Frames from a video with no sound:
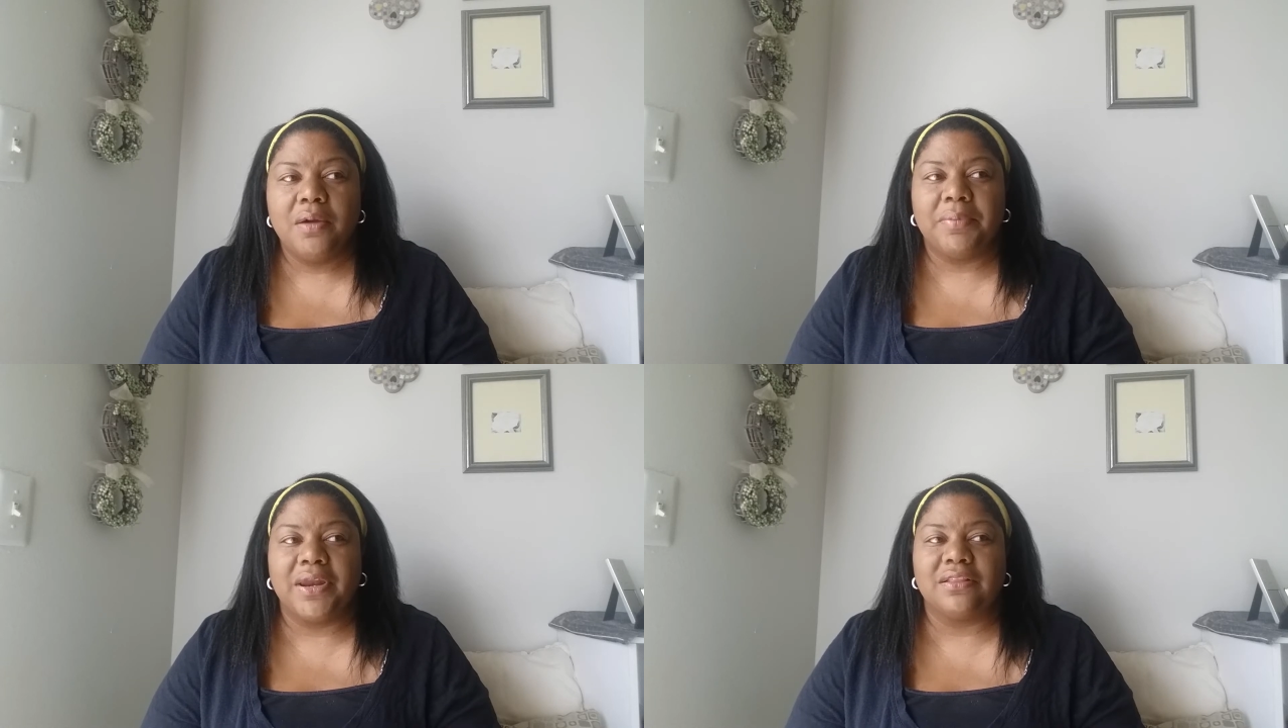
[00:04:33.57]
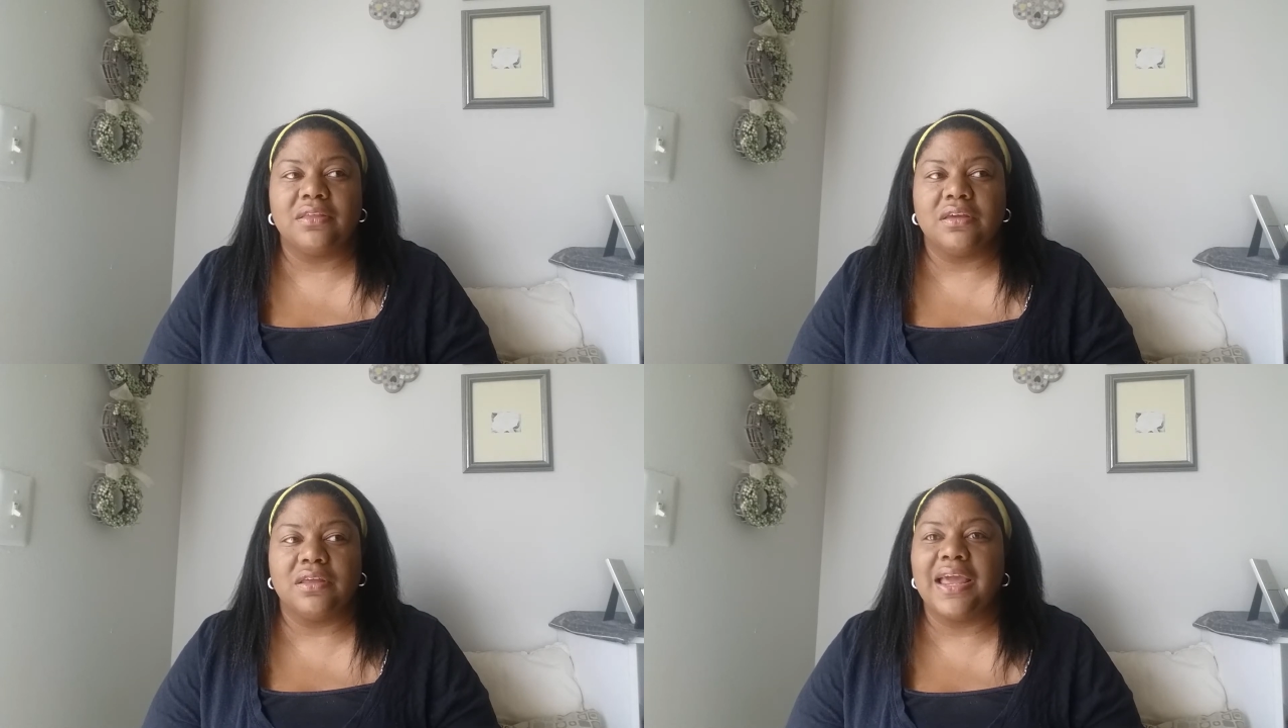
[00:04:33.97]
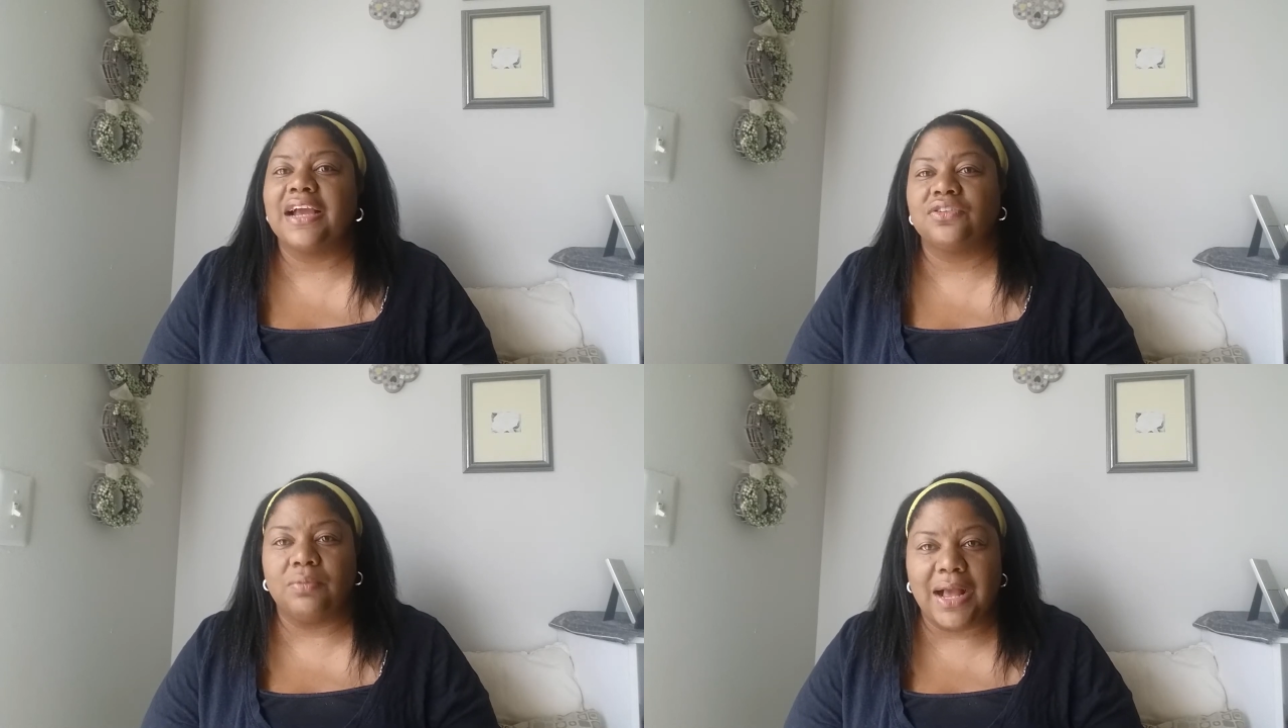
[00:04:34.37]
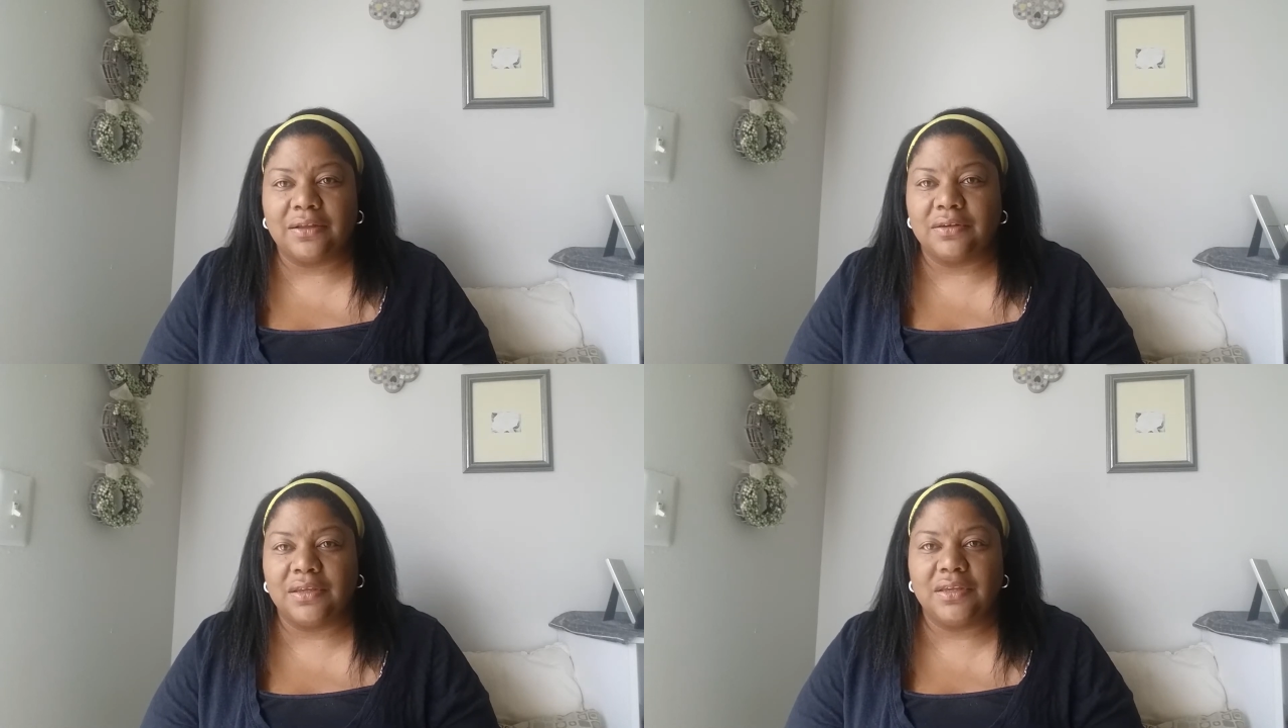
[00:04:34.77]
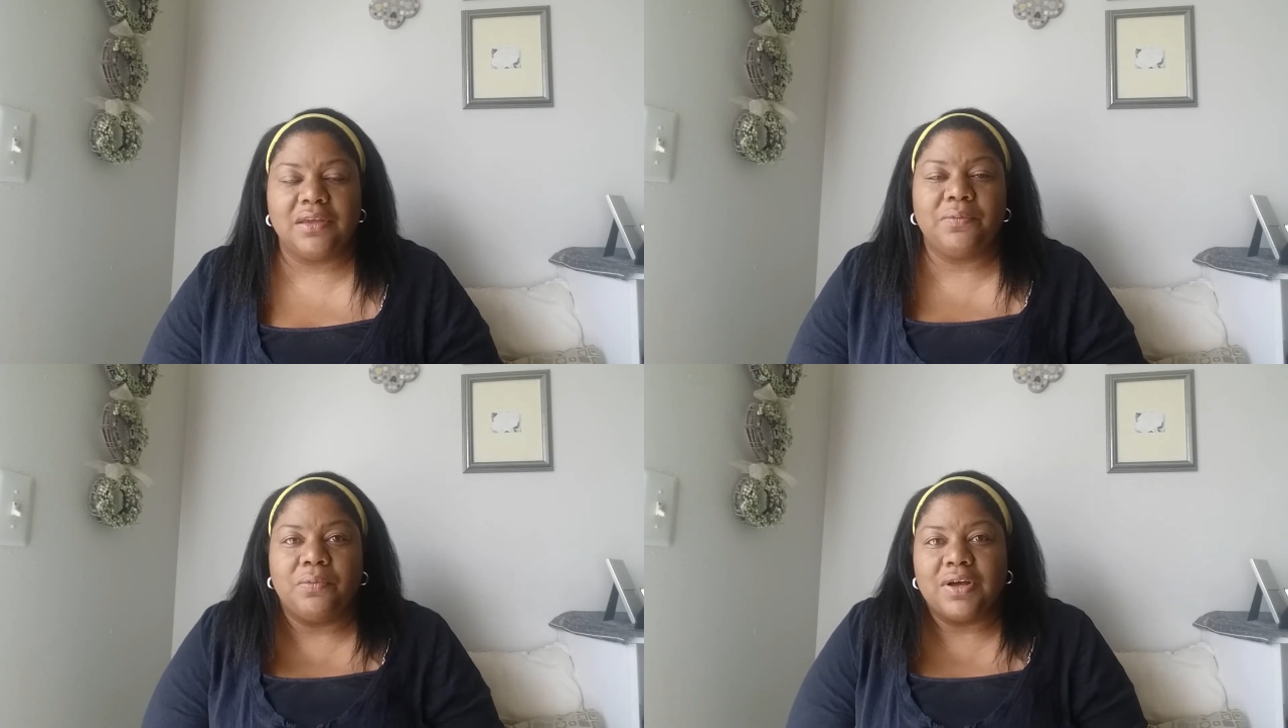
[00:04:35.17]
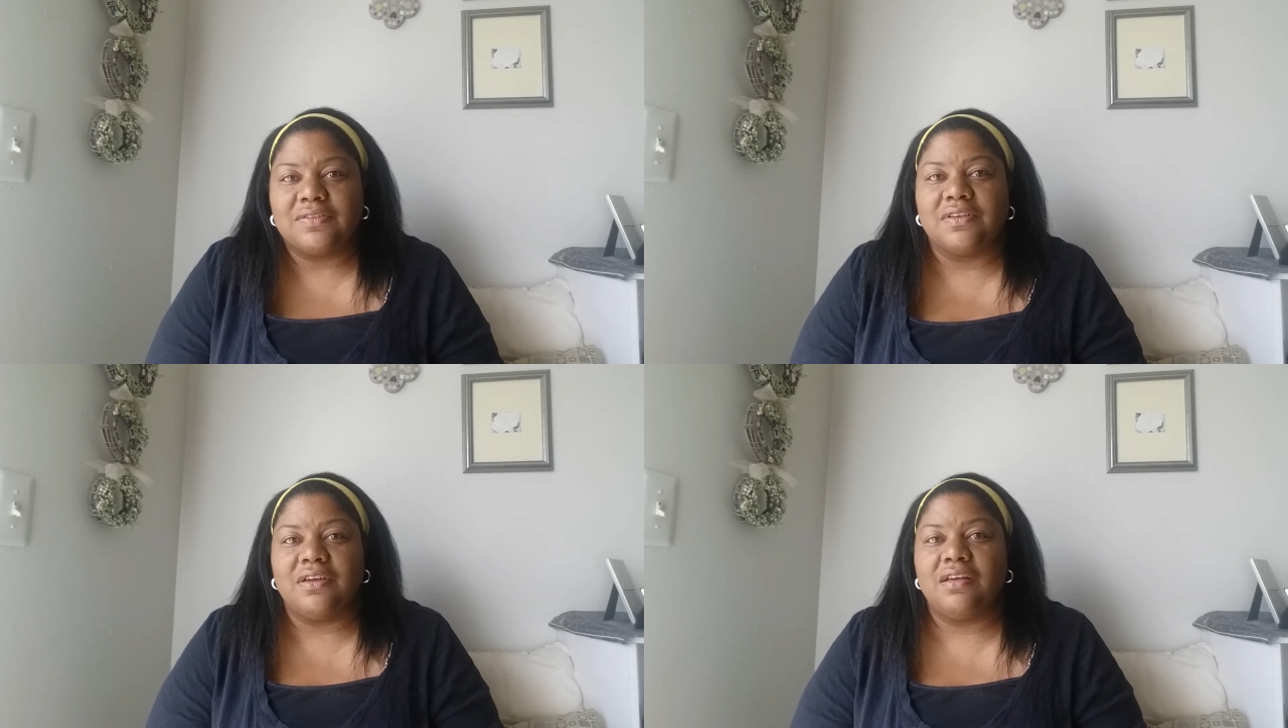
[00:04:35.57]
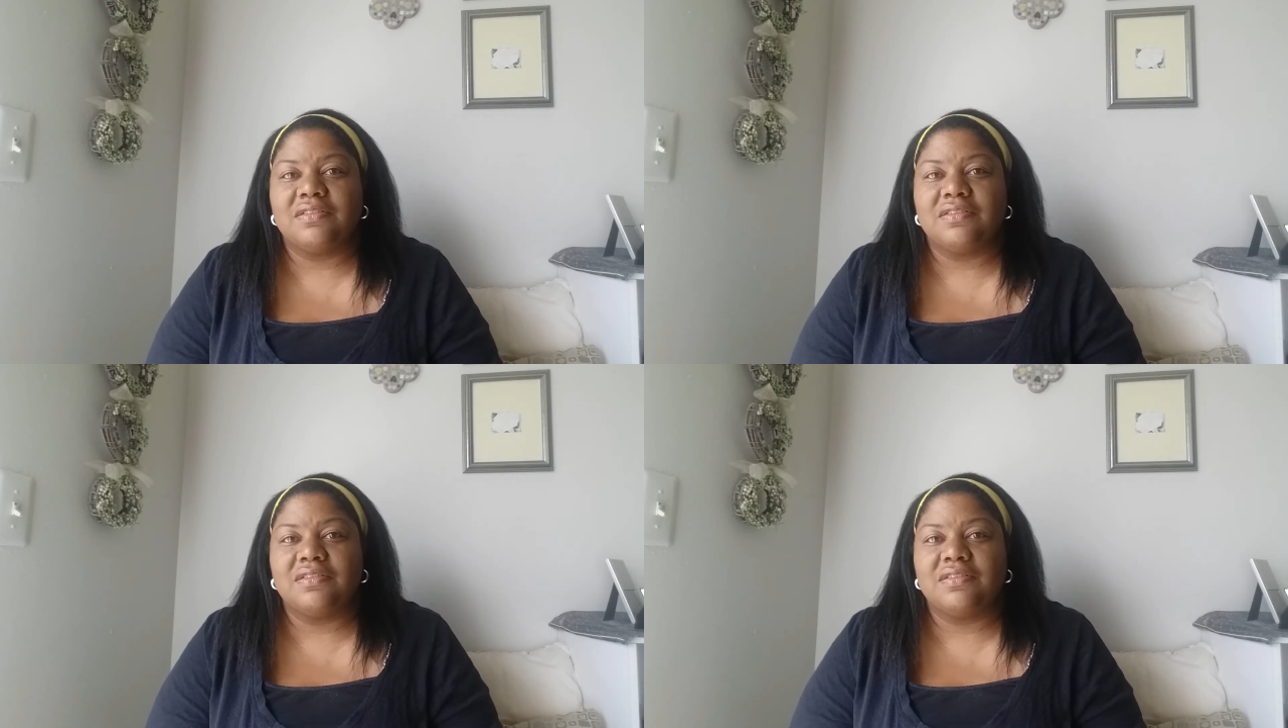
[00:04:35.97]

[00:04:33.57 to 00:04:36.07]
but I think in actuality it wasn't